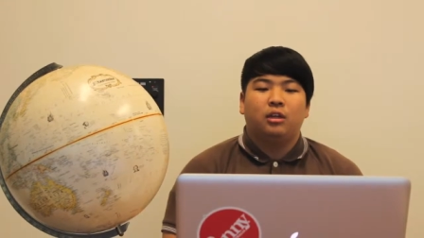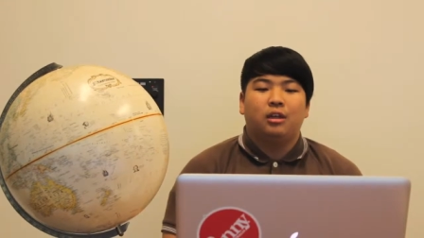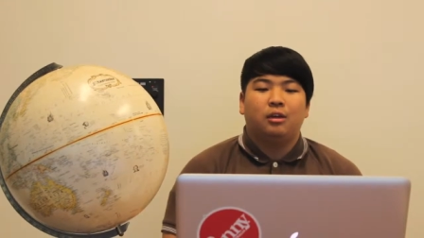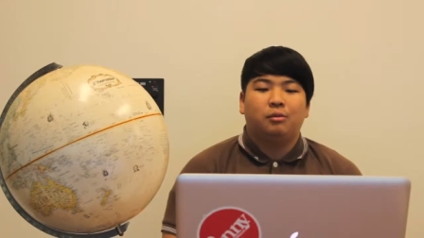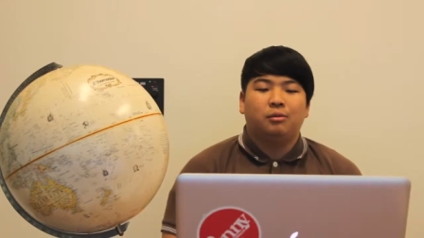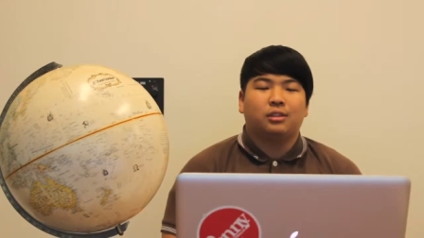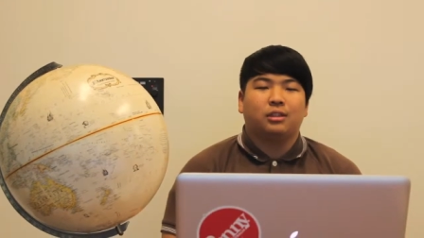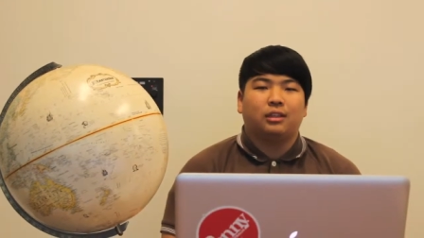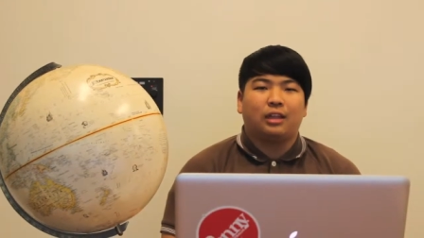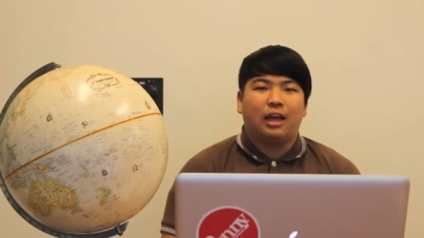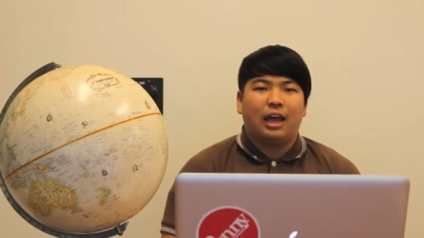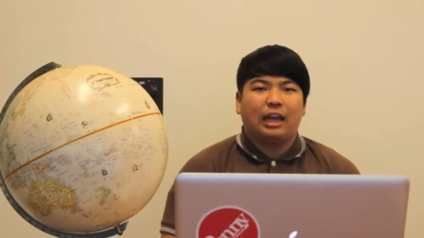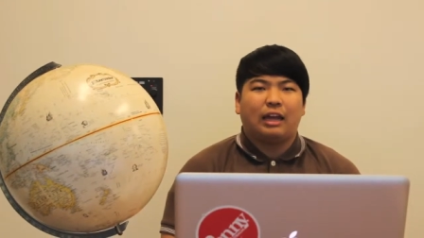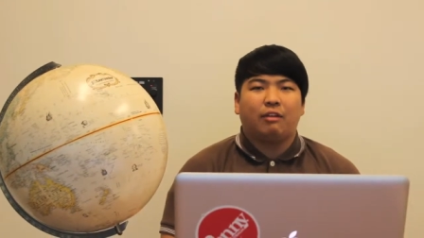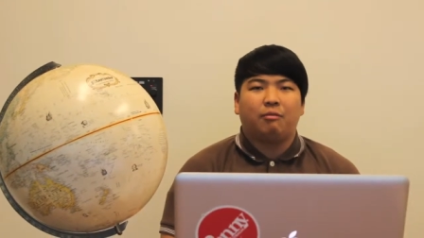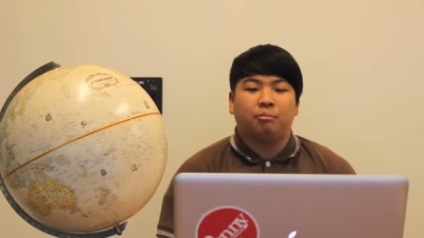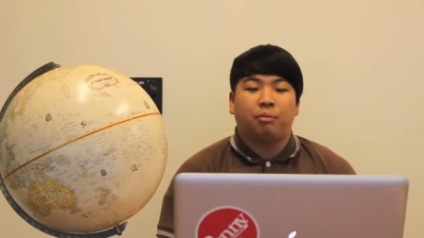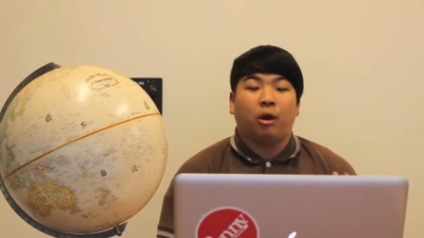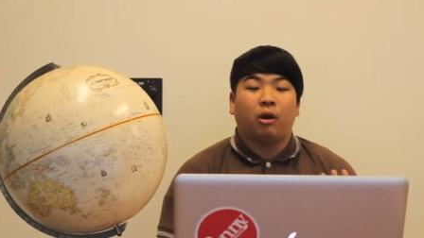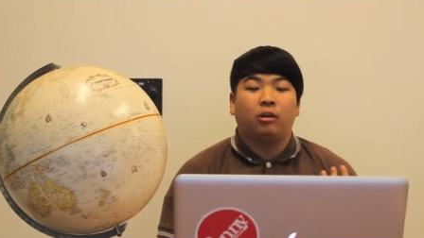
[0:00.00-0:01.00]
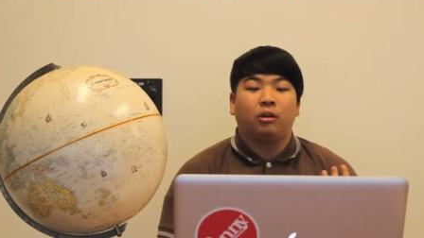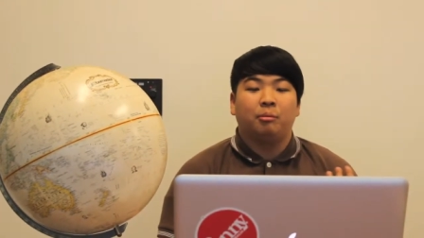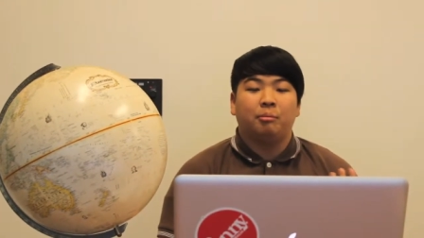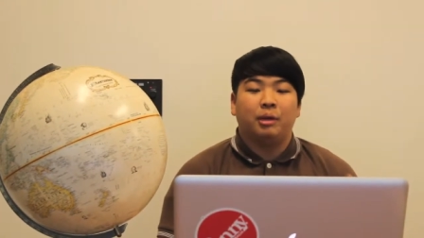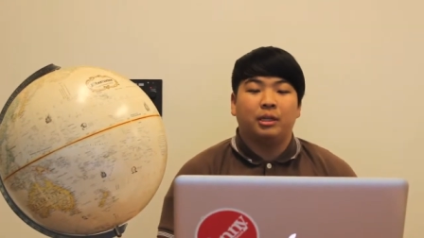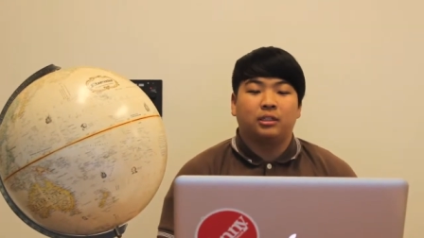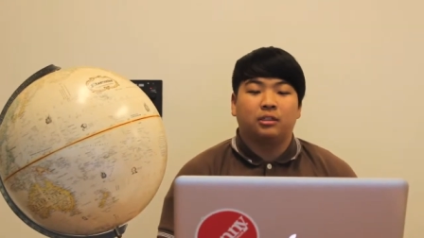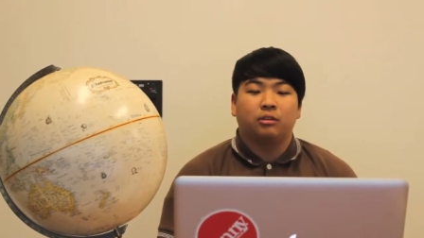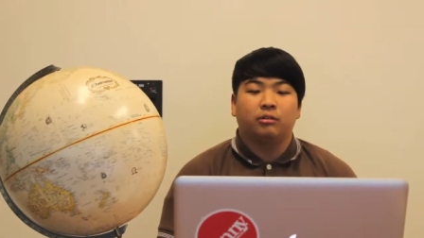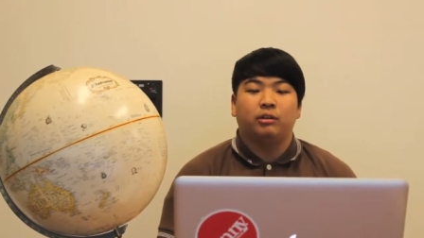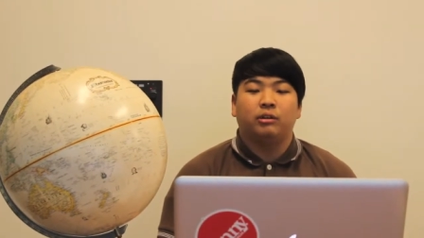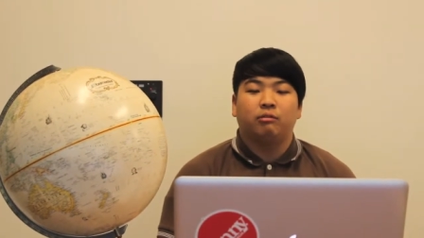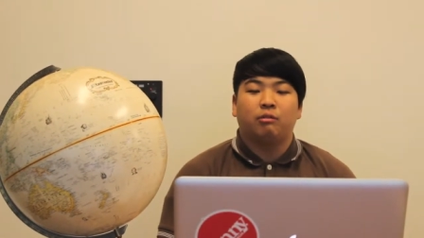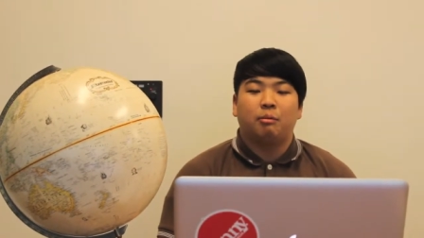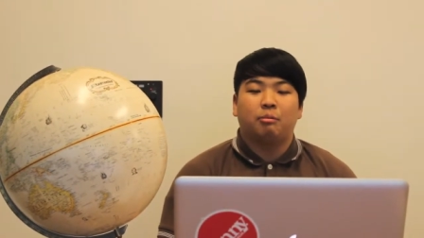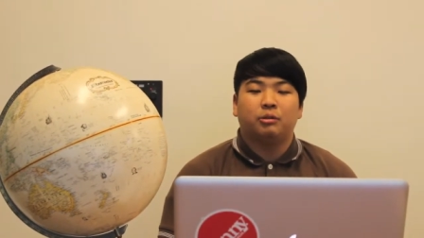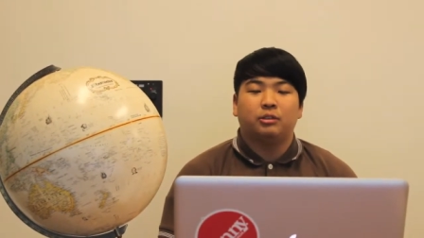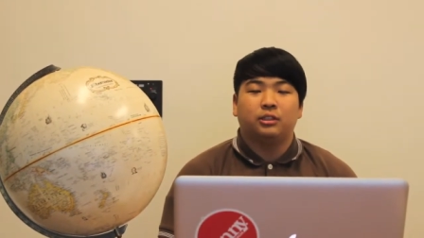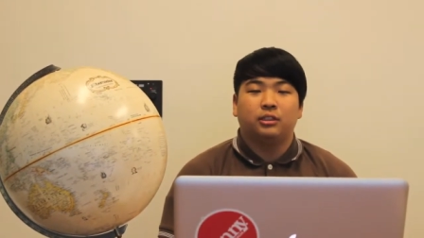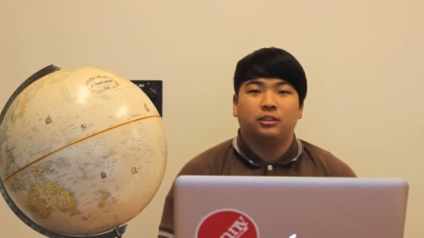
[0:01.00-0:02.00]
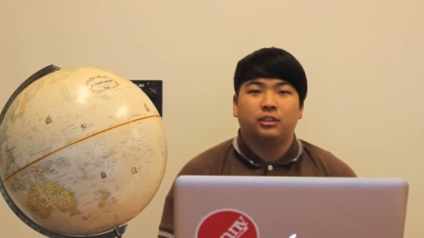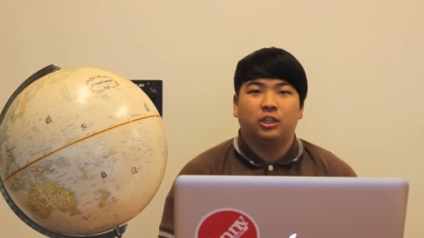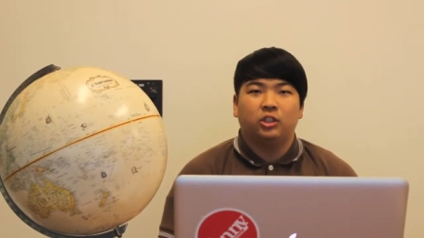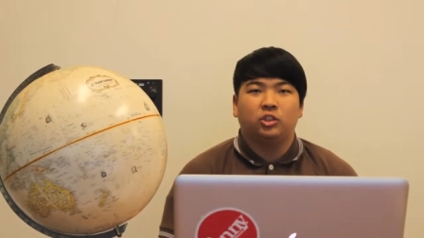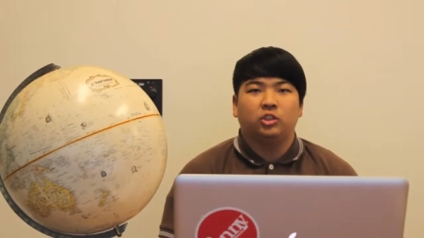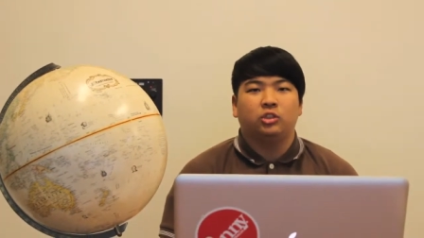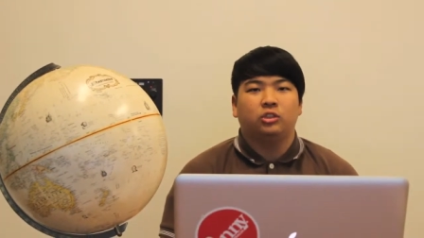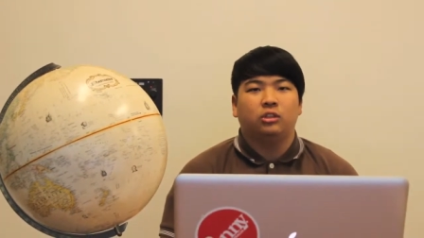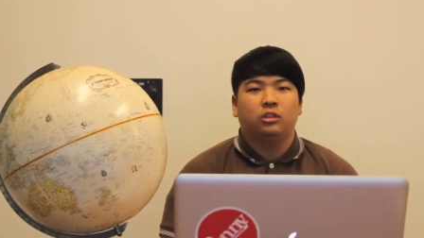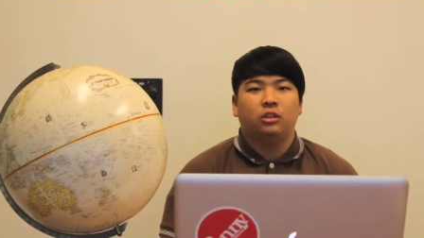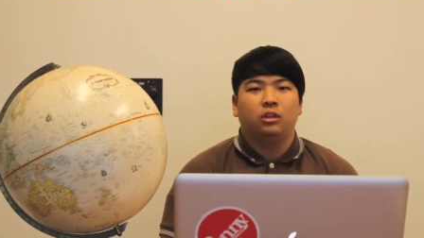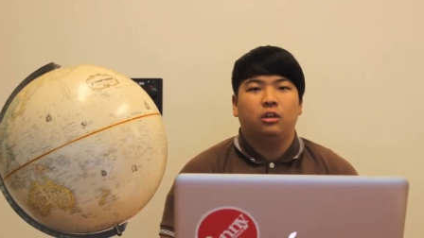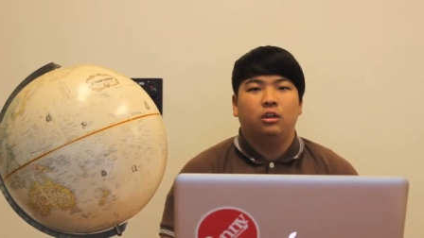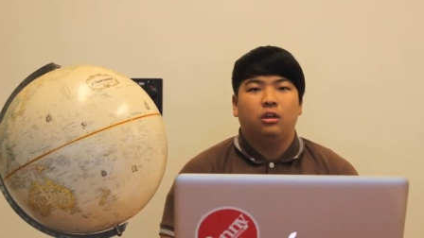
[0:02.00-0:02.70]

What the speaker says: It was a lack of parliamentary representation.